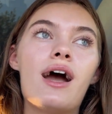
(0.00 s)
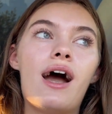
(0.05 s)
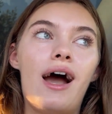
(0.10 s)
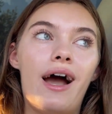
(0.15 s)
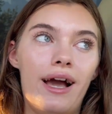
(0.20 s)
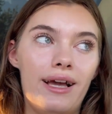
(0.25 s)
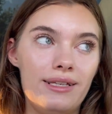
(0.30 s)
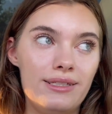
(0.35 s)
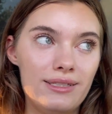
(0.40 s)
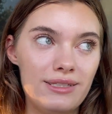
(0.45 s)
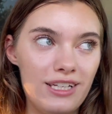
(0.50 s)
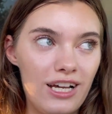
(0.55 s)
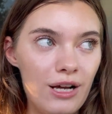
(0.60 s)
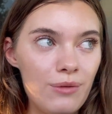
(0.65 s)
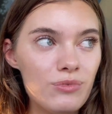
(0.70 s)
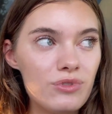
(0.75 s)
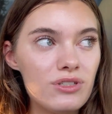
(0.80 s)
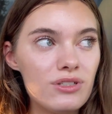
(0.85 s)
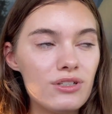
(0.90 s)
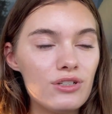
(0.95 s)
I
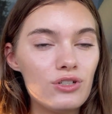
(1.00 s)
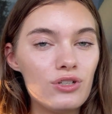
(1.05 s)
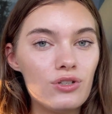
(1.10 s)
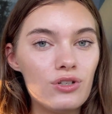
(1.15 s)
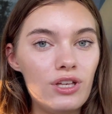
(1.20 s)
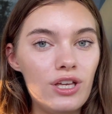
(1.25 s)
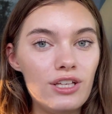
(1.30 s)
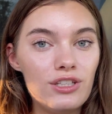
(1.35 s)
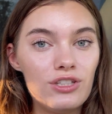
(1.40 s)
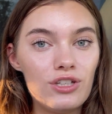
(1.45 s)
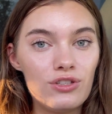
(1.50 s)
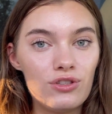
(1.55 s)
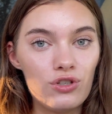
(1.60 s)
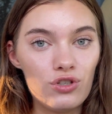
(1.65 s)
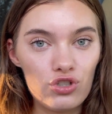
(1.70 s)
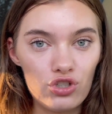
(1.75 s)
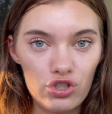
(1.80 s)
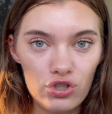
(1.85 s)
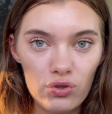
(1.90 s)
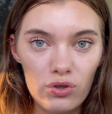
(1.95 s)
stopped eating
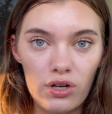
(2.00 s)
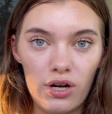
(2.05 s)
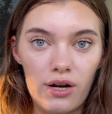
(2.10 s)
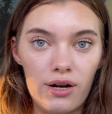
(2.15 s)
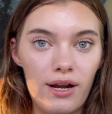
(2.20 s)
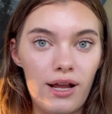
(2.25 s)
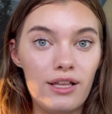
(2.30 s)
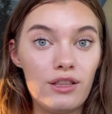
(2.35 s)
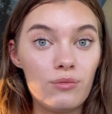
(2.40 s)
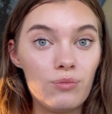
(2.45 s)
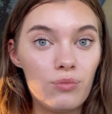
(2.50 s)
sugar and